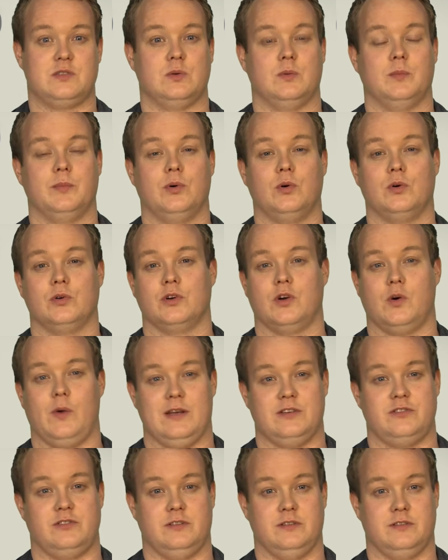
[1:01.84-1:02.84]
to important
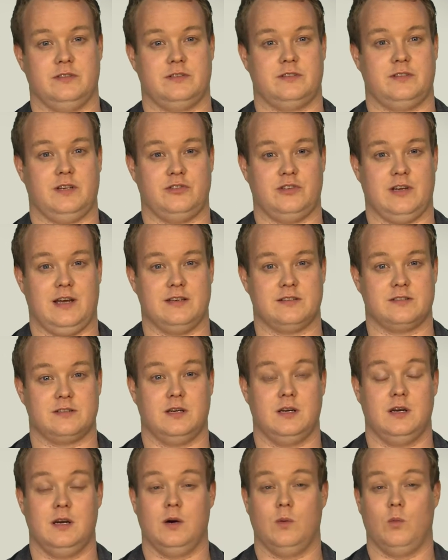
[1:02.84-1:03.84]
questions such as
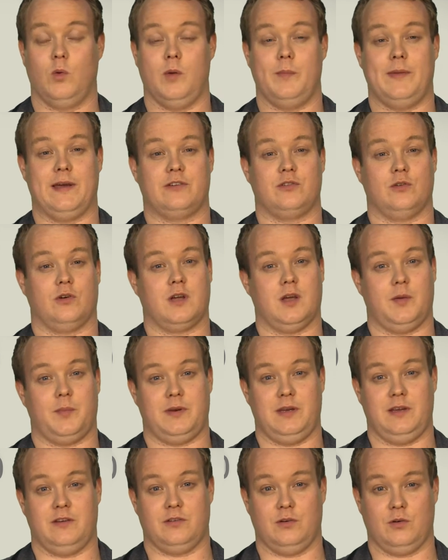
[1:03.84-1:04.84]
what makes your
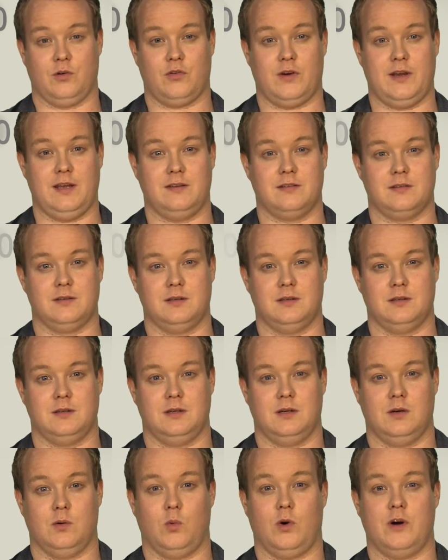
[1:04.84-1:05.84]
company so great,
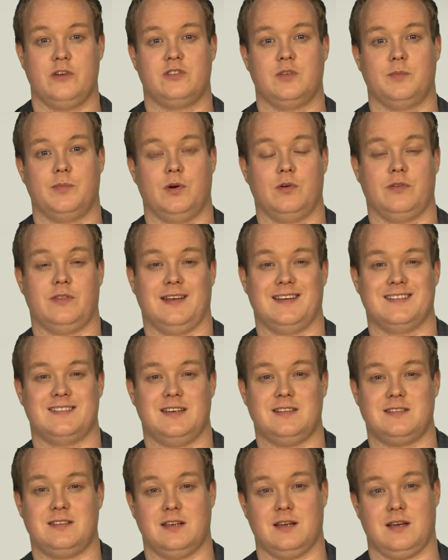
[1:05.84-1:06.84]
why should both
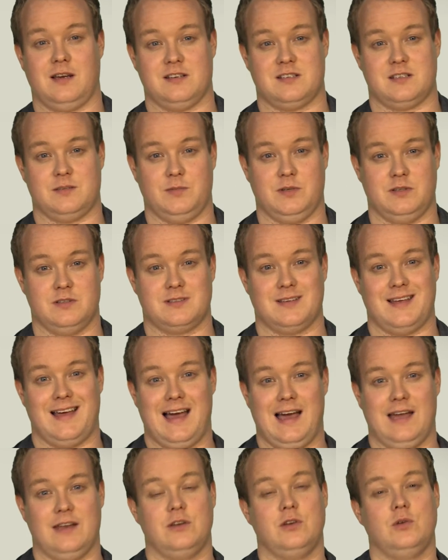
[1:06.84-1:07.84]
existing customers
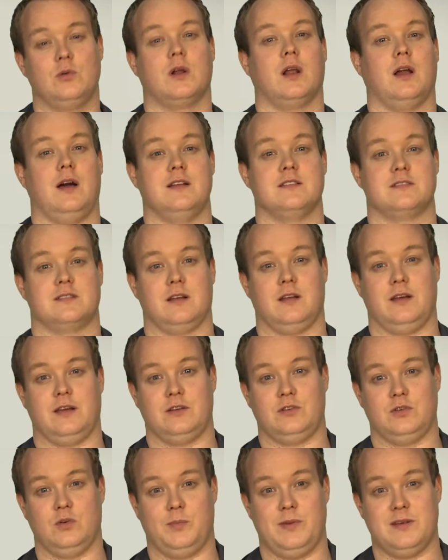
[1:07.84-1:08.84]
and new clients
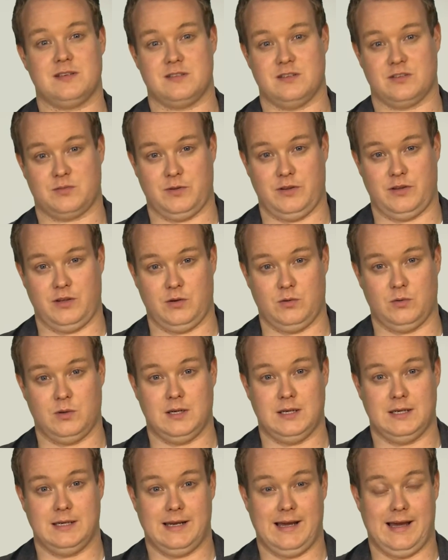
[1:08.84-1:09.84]
alike do business with you,
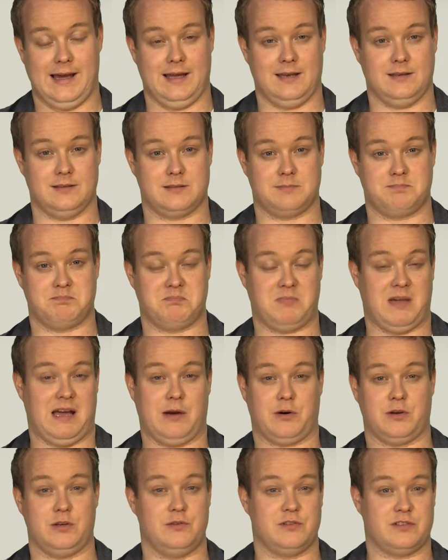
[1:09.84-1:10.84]
and how
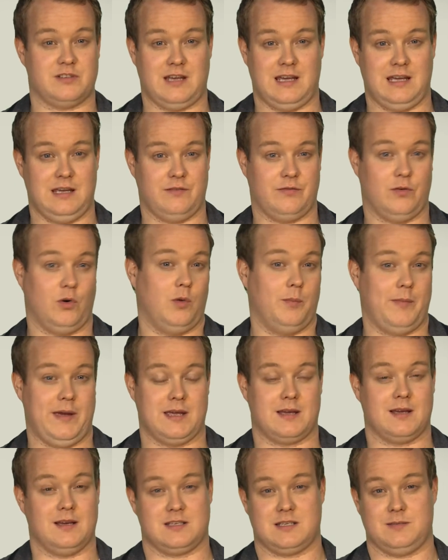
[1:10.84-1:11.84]
can you save or
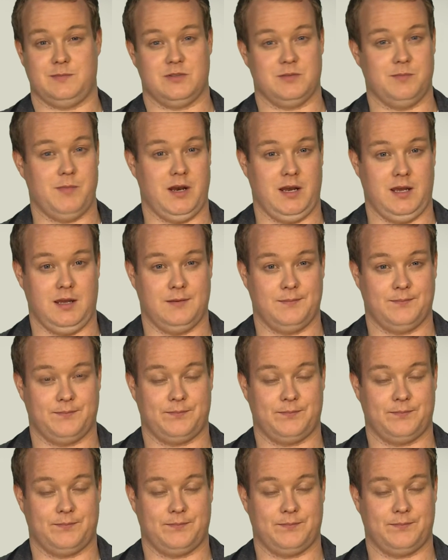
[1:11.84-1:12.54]
make customers money?